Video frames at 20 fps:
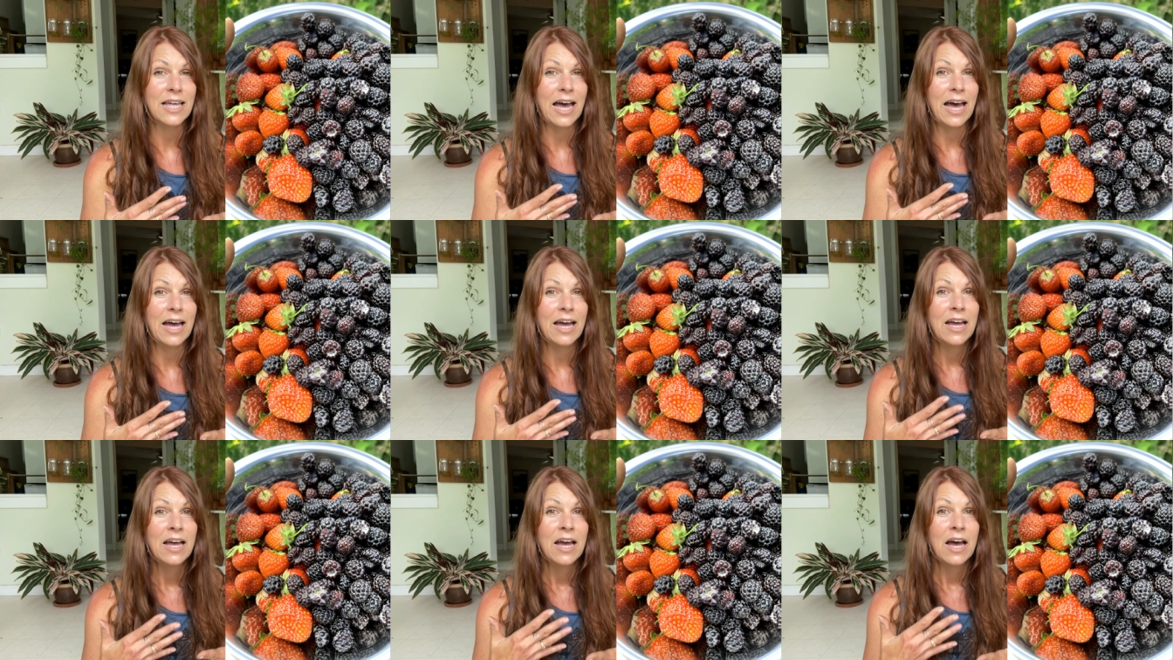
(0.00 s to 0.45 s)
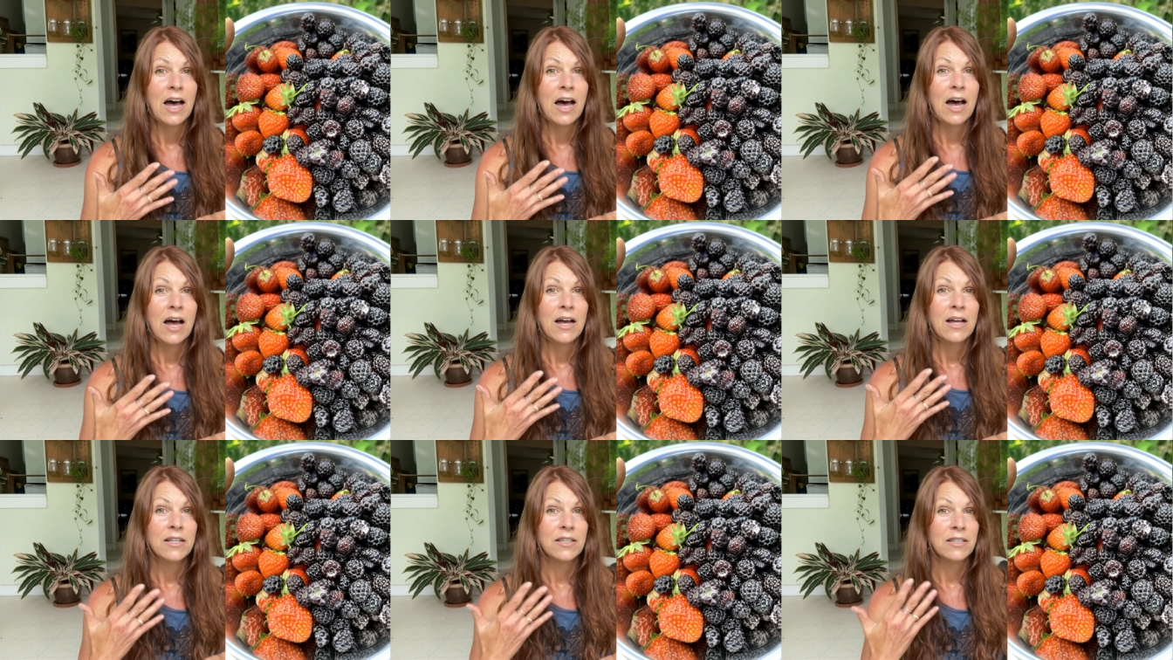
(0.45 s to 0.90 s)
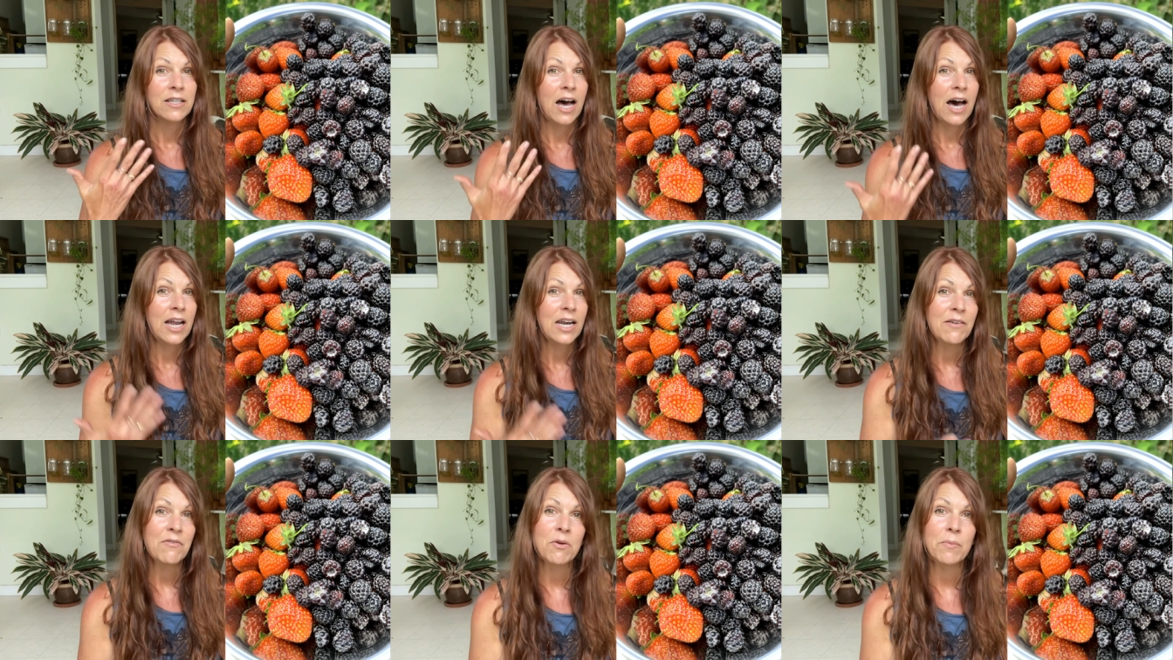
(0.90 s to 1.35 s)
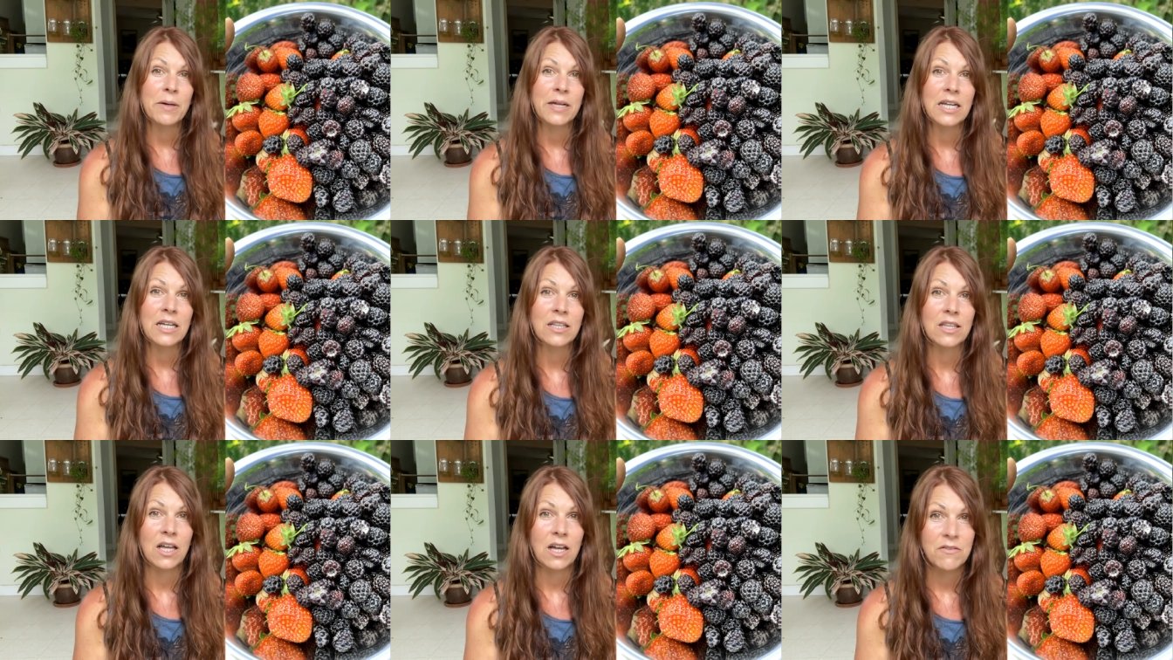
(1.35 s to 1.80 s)
that not
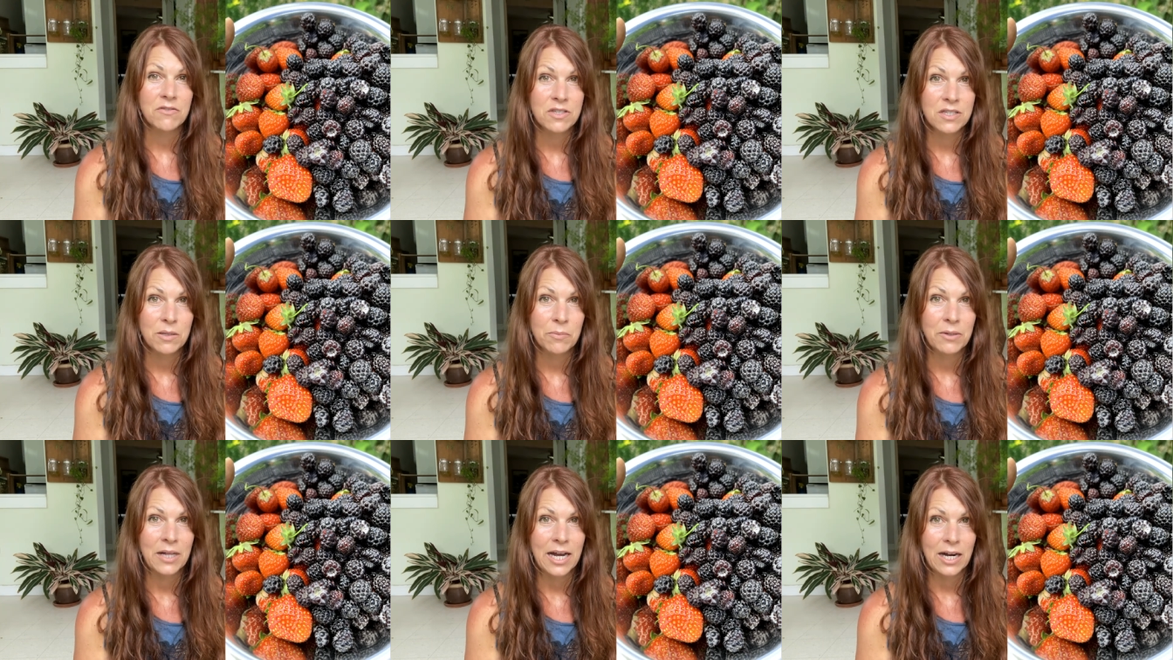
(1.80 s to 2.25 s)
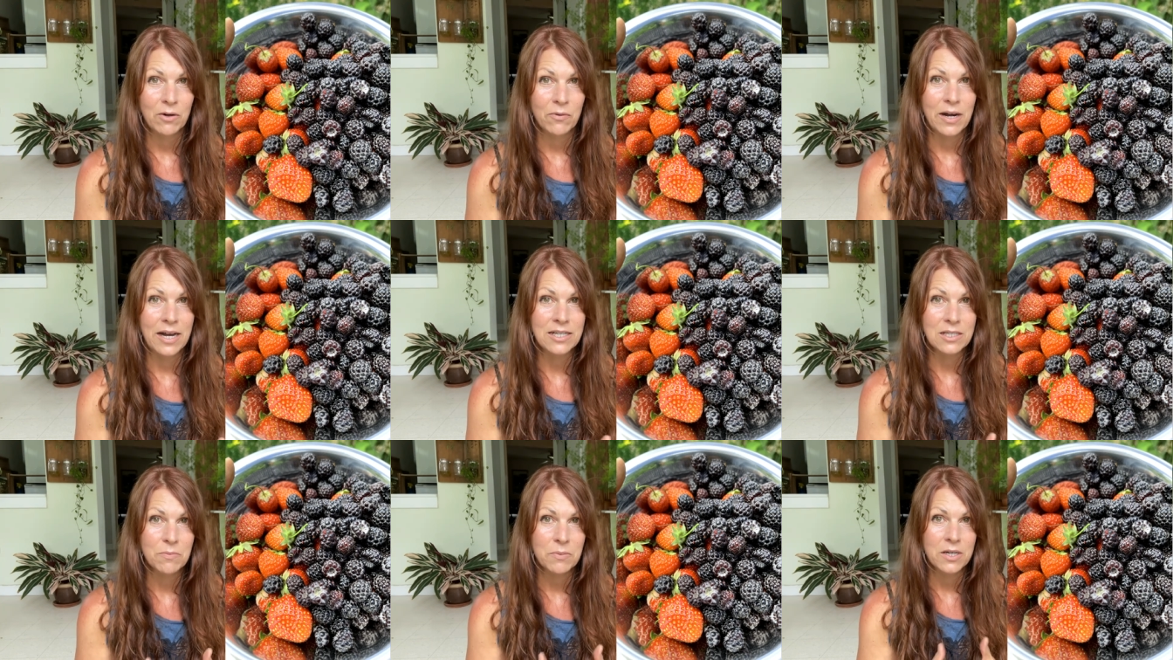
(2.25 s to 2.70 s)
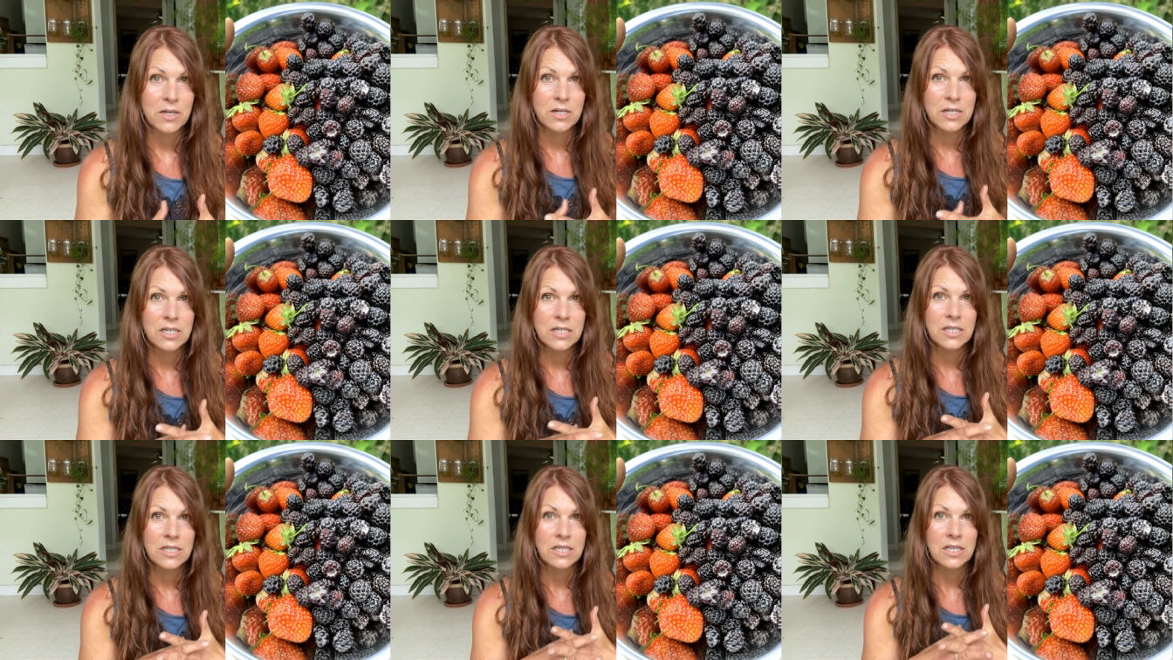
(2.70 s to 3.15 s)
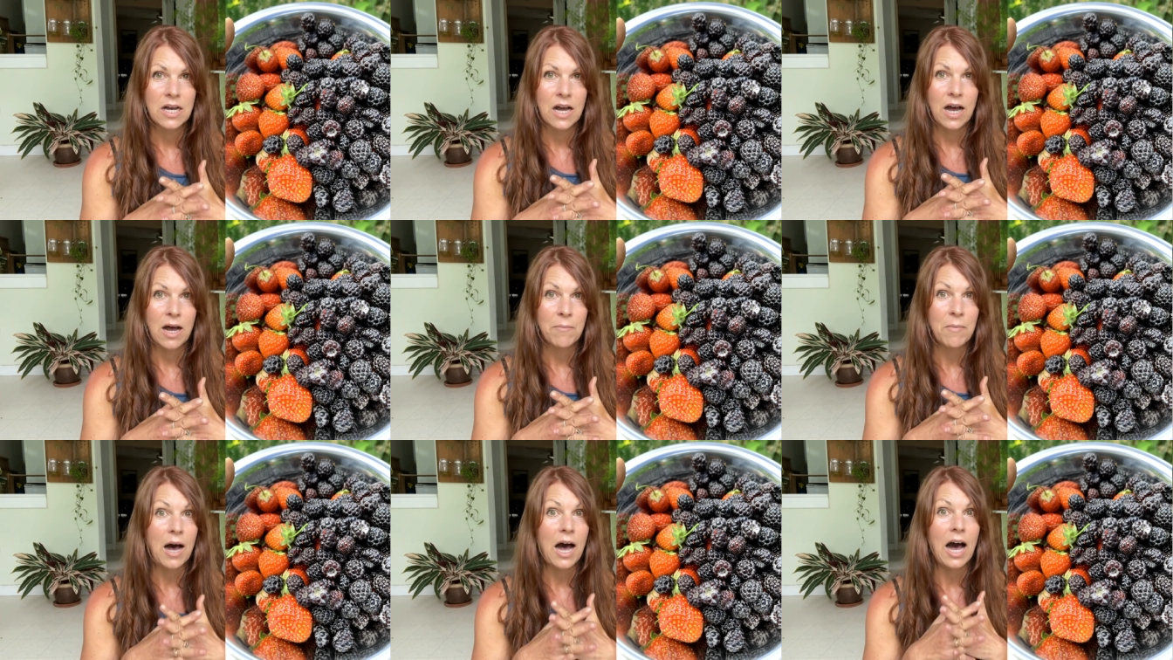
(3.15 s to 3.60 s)
everybody loves the black raspberries.
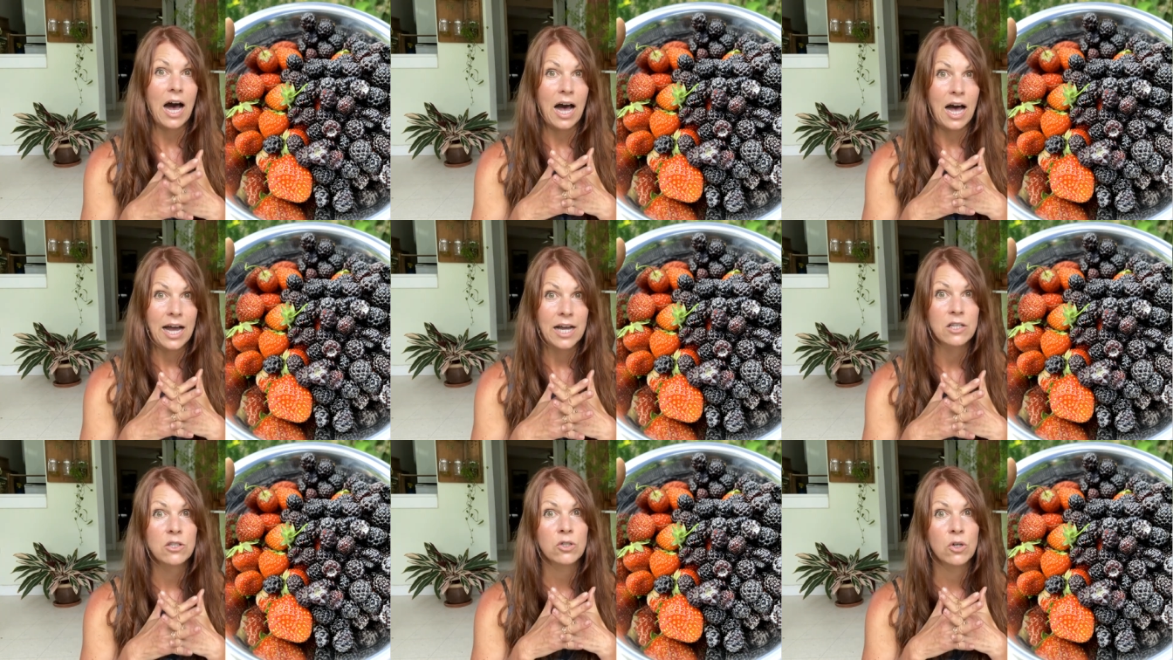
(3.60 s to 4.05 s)
Um, I